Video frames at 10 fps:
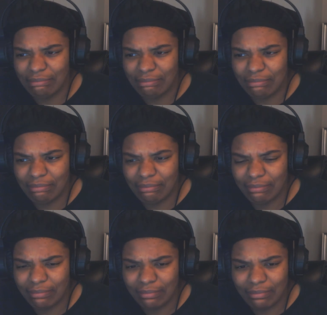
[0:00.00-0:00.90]

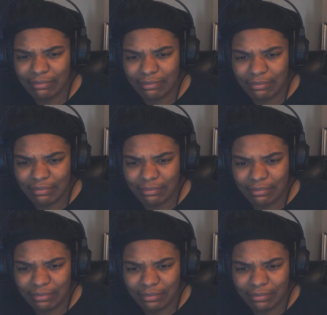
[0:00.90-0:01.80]
Nobody speaks.